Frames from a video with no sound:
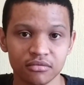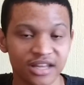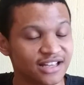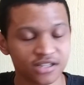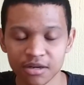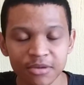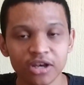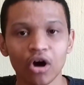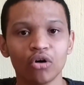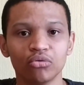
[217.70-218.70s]
There's going to be
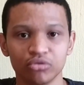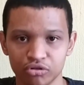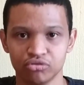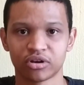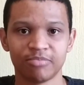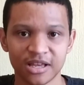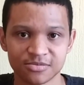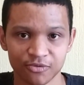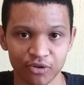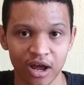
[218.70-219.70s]
no new
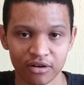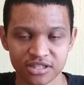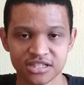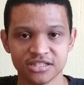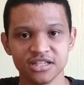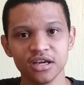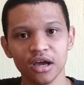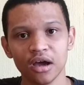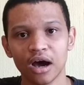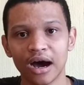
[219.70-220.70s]
replacement for the Audi TT.
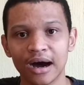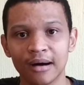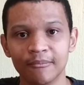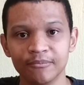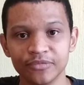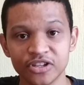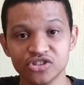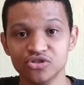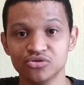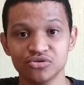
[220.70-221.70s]

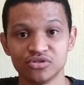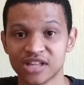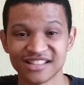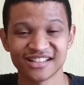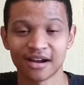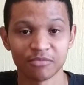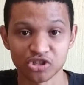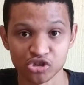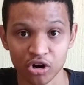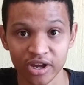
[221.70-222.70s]
This news doesn't come as a
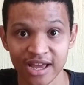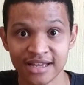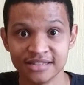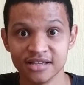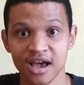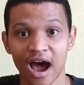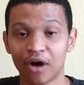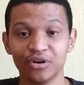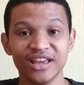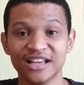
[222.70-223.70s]
shock, as
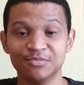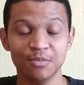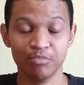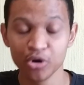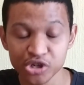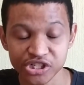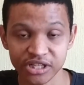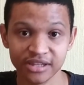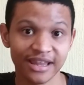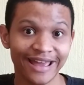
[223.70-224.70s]
Audi has been
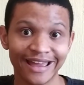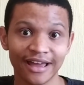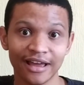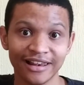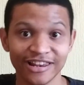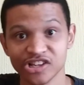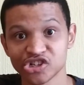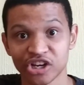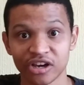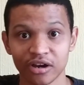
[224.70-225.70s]
pushing their
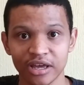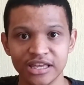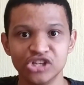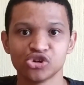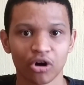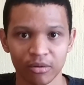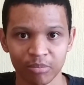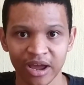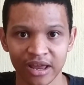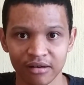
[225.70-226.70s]
electric e-tron
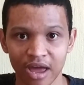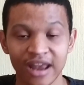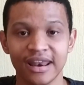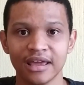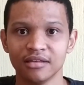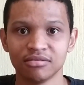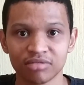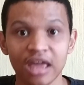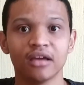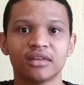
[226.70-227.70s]
brand, and they
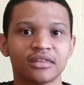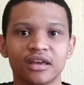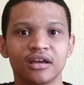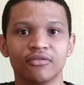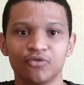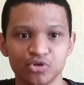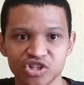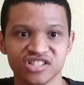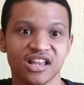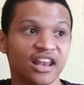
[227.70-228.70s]
think that their future
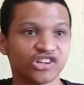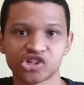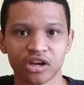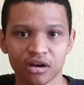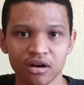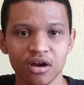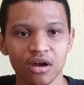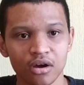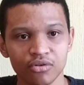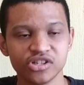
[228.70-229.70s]
is electric,
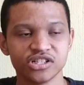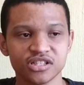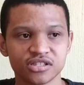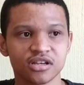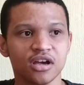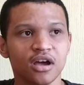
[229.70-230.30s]
which is